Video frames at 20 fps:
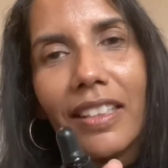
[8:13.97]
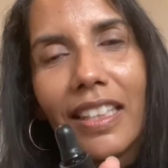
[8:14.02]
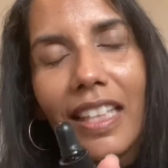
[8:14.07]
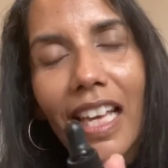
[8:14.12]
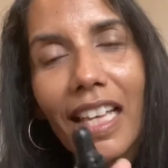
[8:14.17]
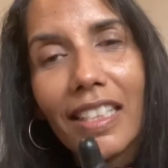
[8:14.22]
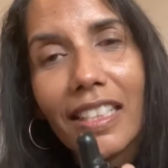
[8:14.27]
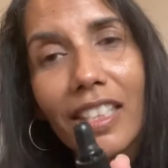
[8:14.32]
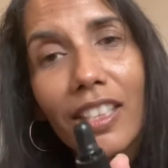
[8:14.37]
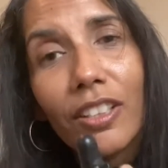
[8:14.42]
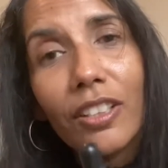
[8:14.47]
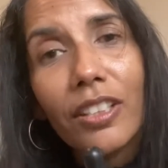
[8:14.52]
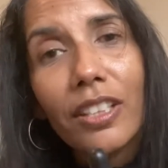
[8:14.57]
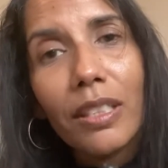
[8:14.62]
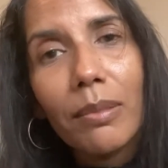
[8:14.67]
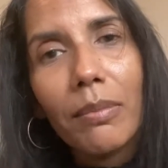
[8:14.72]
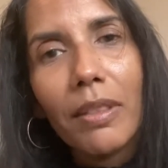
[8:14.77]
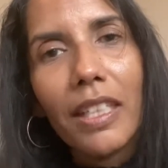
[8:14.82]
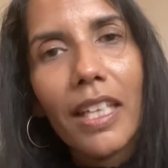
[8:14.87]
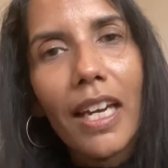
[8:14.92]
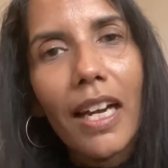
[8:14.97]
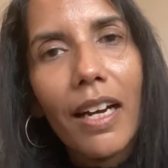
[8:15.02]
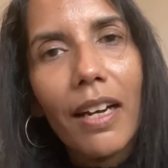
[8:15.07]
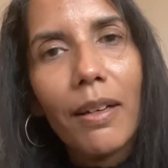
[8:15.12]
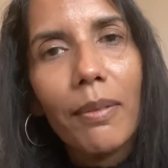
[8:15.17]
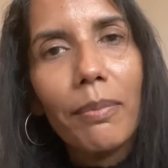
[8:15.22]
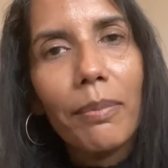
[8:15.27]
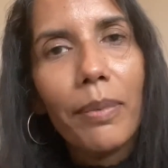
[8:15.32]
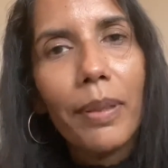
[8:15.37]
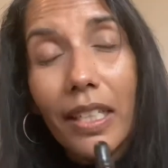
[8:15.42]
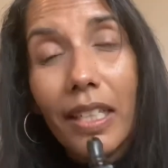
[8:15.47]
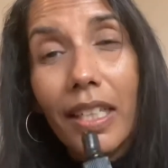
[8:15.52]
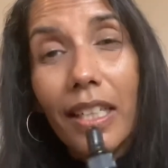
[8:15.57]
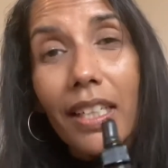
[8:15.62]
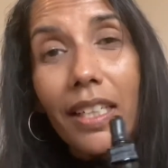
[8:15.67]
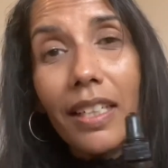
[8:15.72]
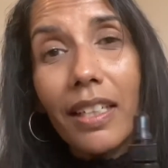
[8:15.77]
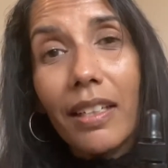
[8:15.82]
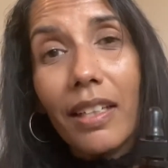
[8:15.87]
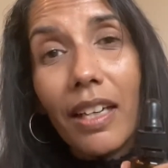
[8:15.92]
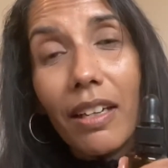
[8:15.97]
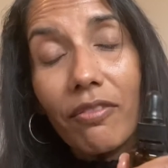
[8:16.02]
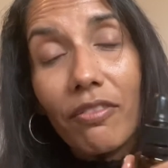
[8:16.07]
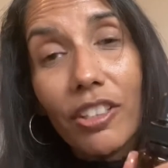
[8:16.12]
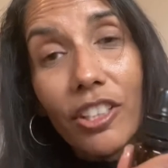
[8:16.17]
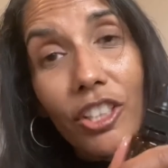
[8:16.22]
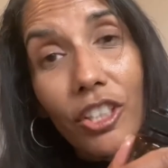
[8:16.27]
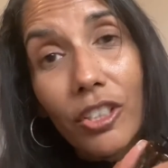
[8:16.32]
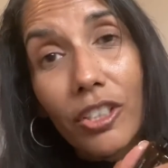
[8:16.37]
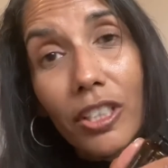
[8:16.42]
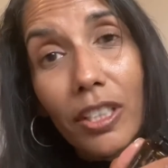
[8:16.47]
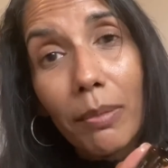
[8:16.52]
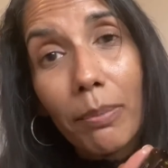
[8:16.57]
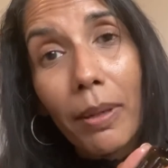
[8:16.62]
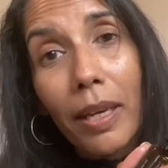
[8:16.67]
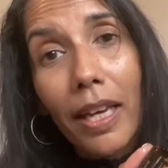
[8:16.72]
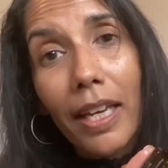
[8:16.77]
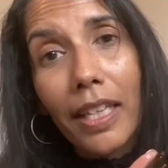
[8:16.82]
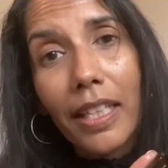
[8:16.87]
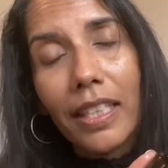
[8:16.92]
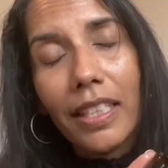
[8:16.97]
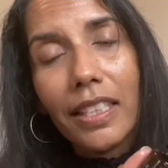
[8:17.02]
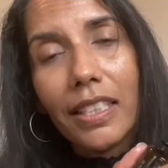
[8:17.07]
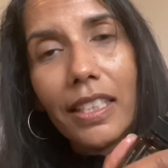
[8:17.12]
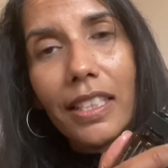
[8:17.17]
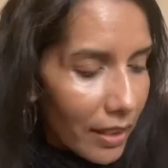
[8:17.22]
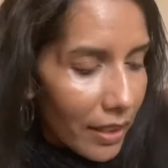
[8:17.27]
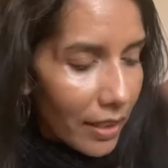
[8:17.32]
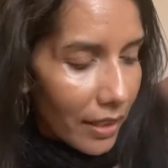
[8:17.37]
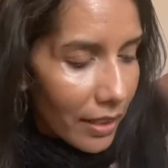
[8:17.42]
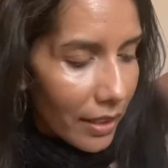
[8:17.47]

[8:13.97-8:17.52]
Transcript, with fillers: That's loosened me up and reduced the pains.